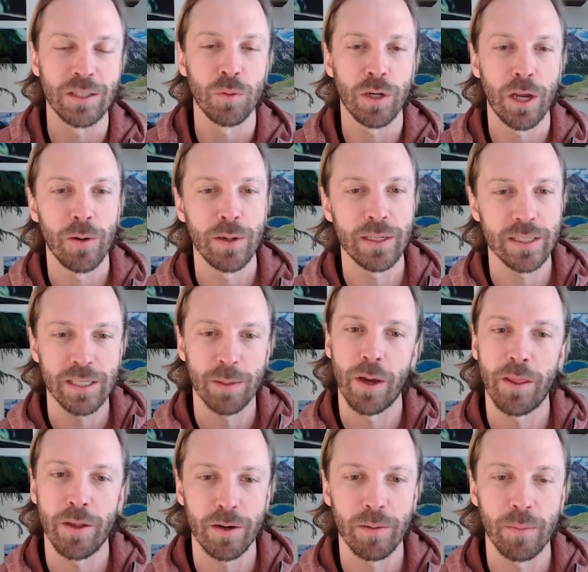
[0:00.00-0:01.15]
So we'll go into some
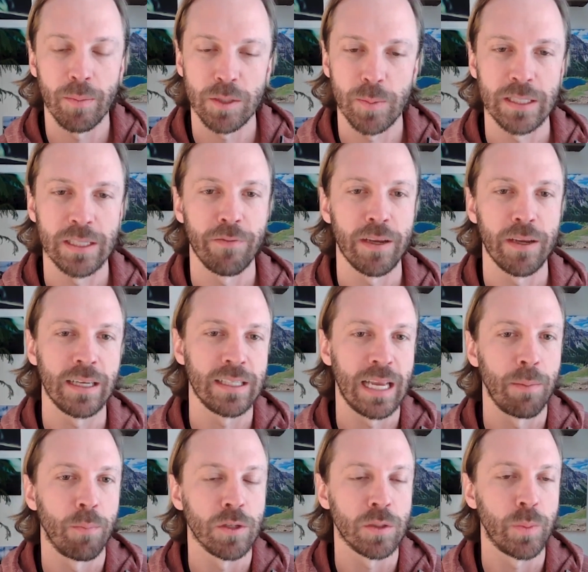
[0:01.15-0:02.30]
other specific
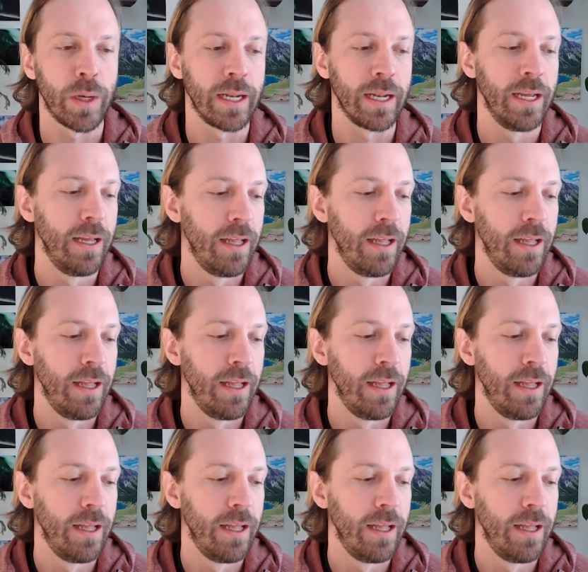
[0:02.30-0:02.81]
examples, but